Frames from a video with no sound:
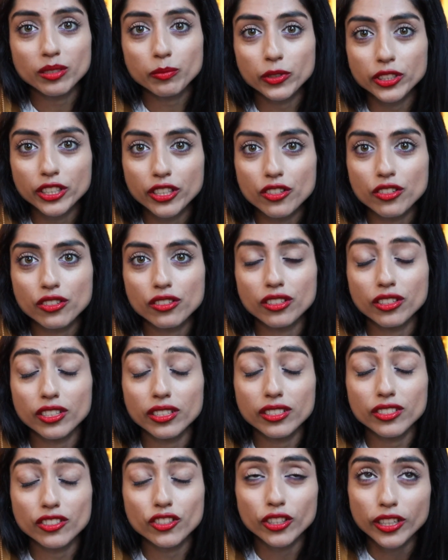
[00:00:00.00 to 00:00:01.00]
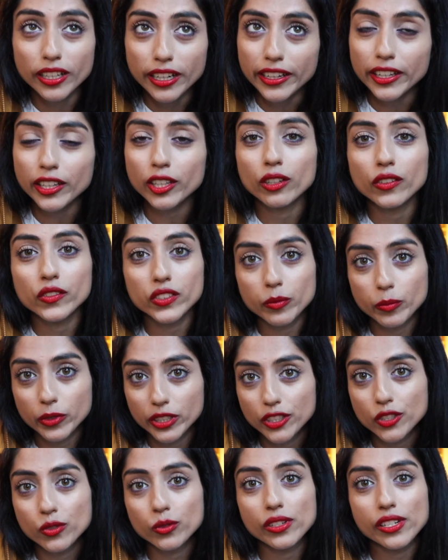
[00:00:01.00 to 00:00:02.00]
the journey of
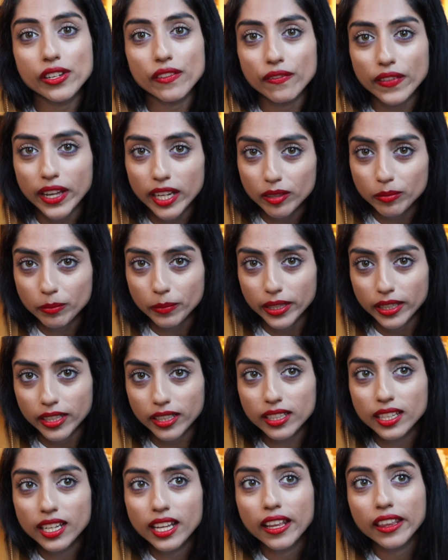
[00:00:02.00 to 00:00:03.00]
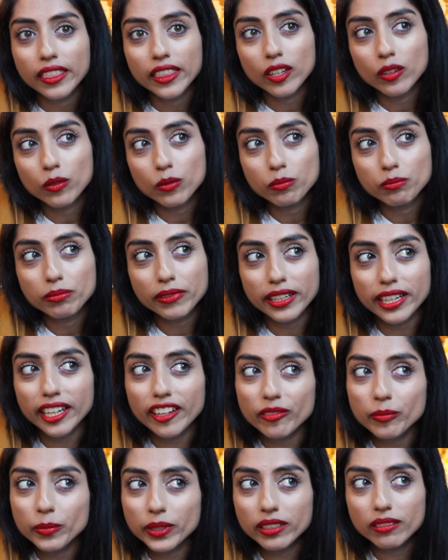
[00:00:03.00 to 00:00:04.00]
spiritual development, there
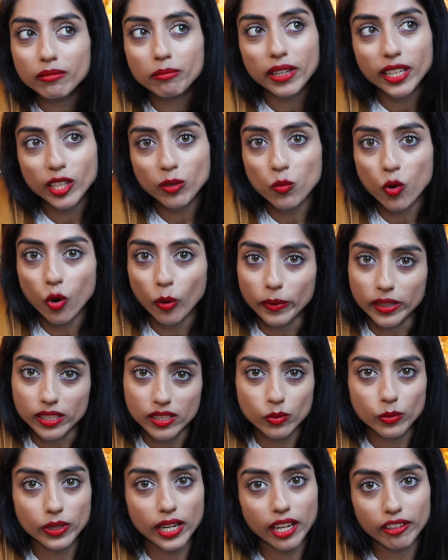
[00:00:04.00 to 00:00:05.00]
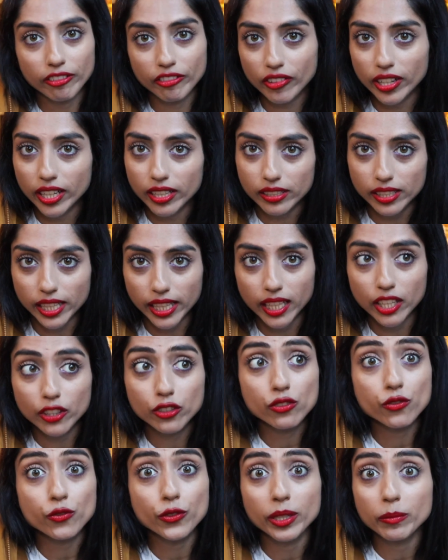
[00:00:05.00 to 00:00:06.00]
have been many moments where I felt like
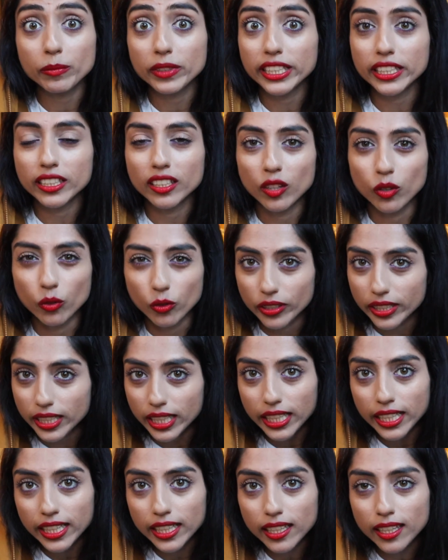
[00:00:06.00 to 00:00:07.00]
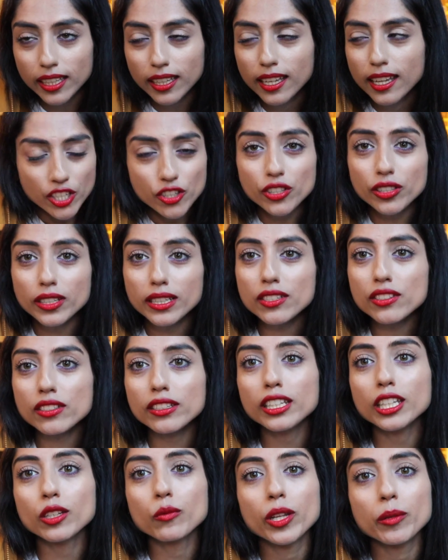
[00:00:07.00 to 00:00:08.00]
extremely lonely.
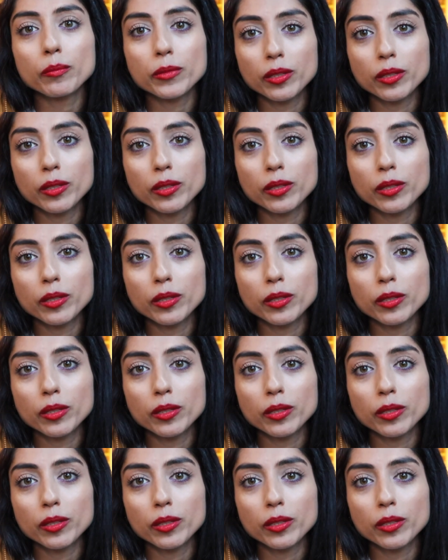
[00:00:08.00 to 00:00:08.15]
Traditionally, when